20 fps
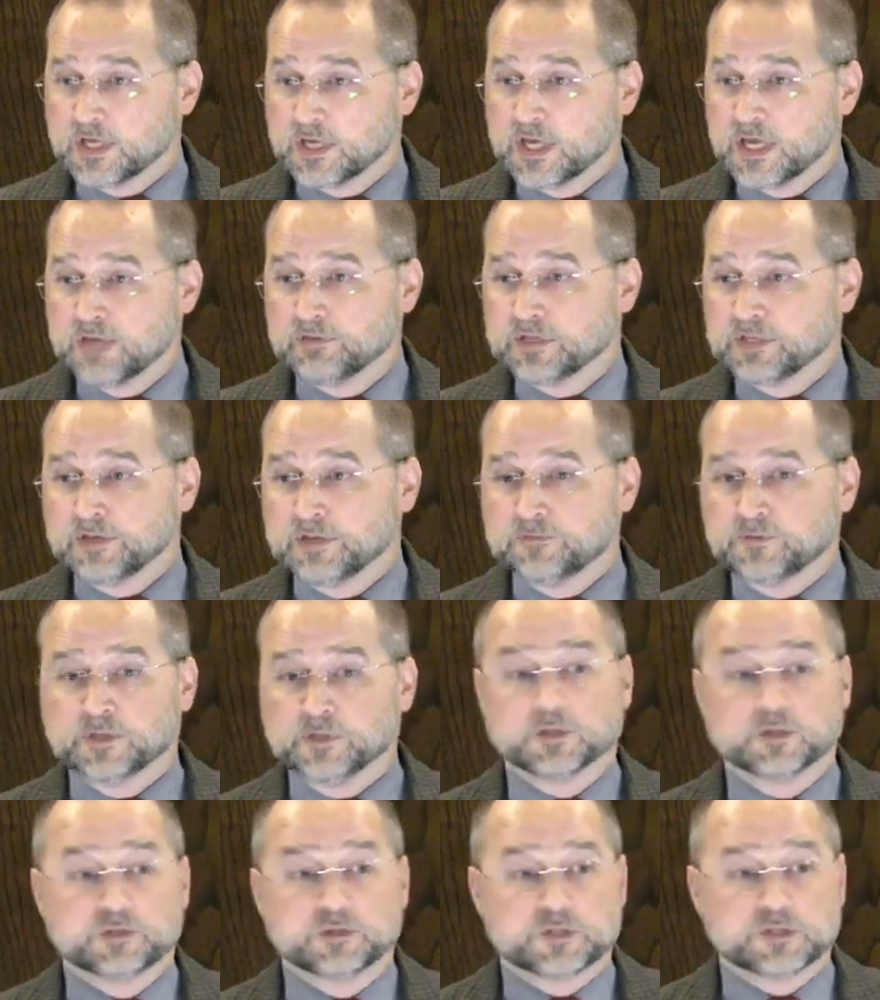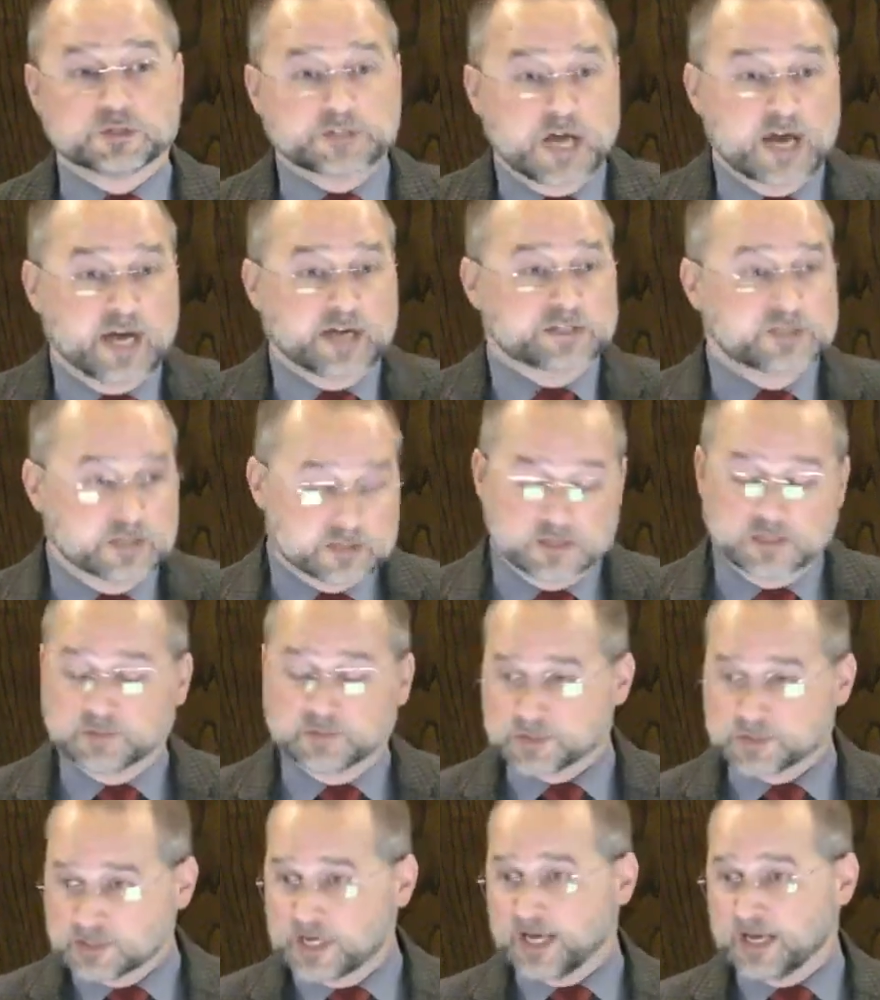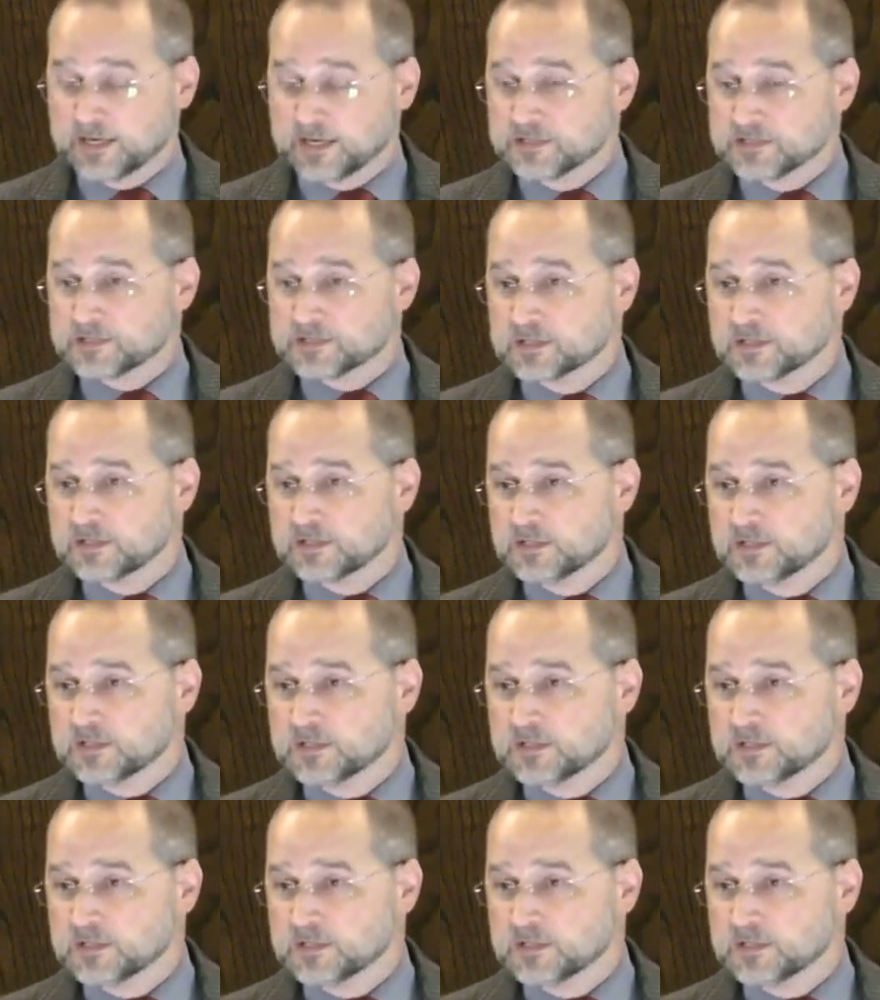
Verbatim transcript: even if you lose your tax exempt status,